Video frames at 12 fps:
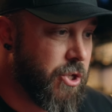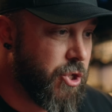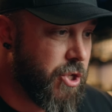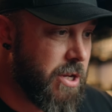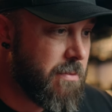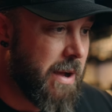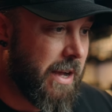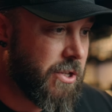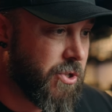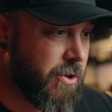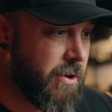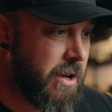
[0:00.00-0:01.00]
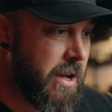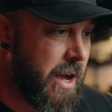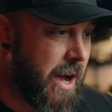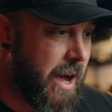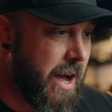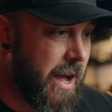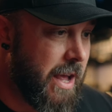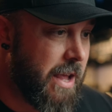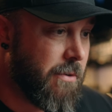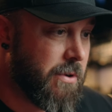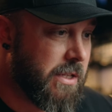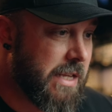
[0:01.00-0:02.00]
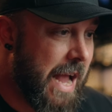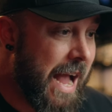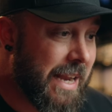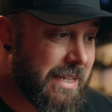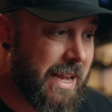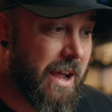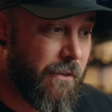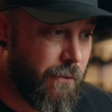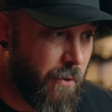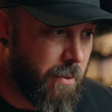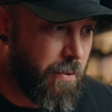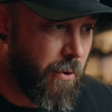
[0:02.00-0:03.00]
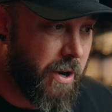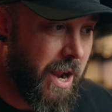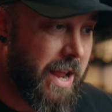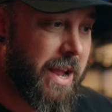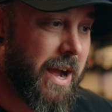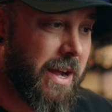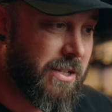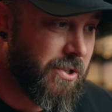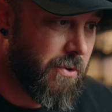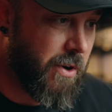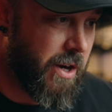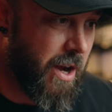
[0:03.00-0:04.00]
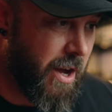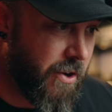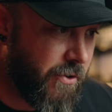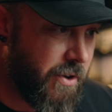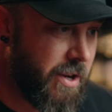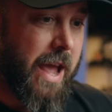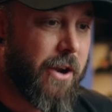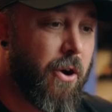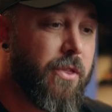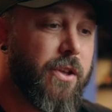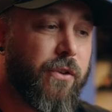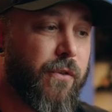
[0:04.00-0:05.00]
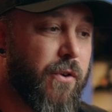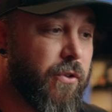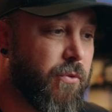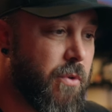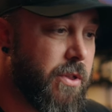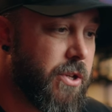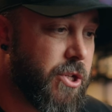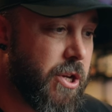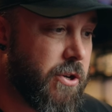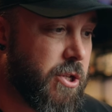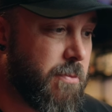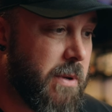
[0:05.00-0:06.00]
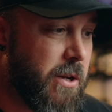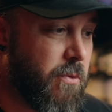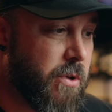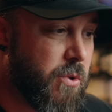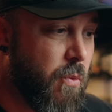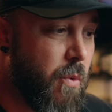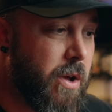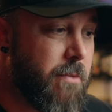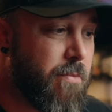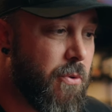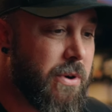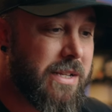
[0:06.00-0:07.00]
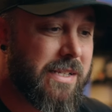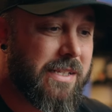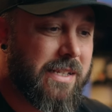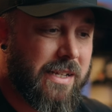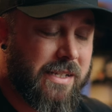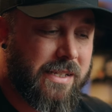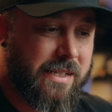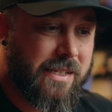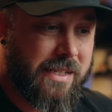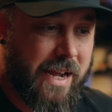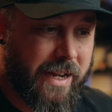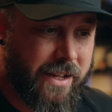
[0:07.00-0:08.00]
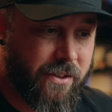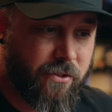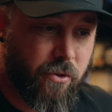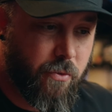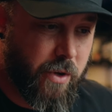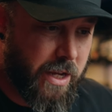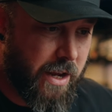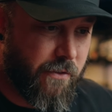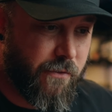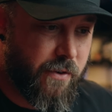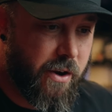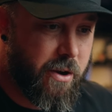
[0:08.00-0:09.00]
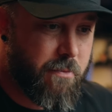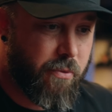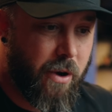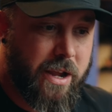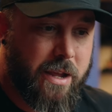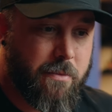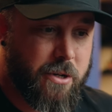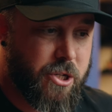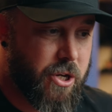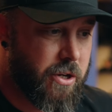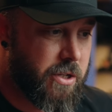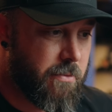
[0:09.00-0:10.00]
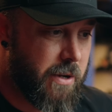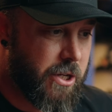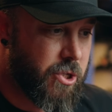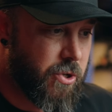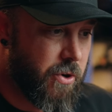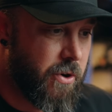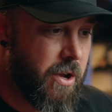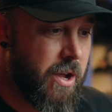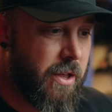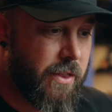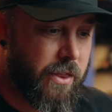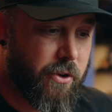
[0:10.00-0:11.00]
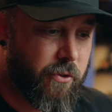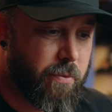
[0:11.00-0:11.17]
G Master. It was at f1.8 ISO 100. And on this first one, the shutter speed was 1.6 seconds. So we got a very bright image here to make sure that there's